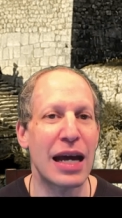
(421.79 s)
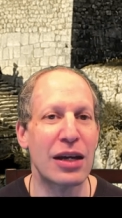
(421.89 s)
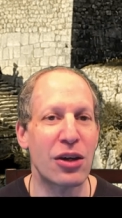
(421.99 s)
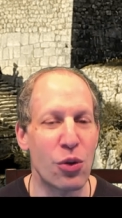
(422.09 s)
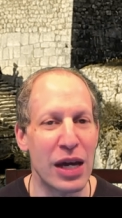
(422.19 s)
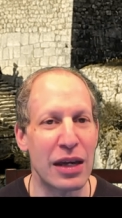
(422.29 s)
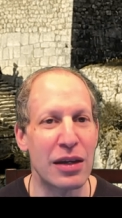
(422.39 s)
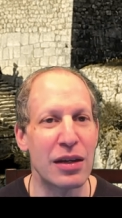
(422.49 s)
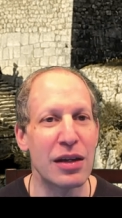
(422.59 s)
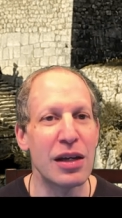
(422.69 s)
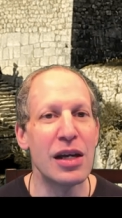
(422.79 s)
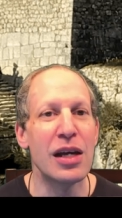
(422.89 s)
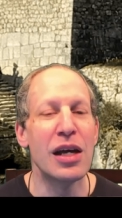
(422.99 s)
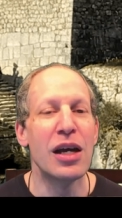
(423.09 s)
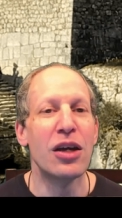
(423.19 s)
that go in.
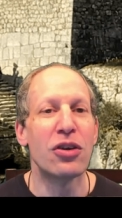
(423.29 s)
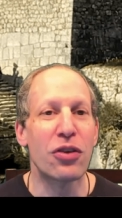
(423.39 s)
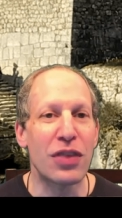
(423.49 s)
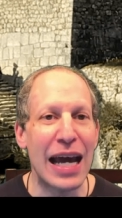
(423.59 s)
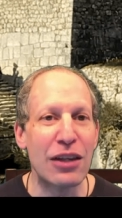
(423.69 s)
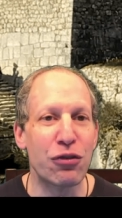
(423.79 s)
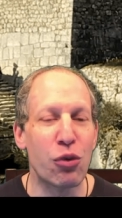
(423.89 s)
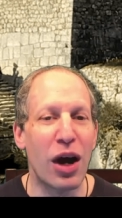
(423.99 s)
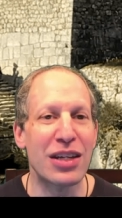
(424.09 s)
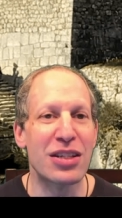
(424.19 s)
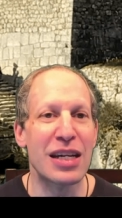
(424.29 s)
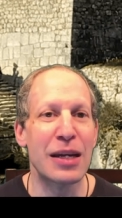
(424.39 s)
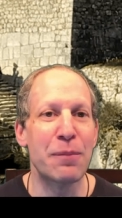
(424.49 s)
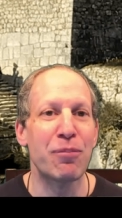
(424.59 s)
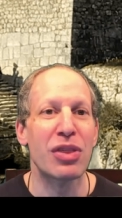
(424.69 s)
So thanks for
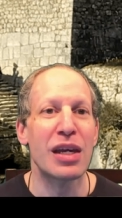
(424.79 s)
watching.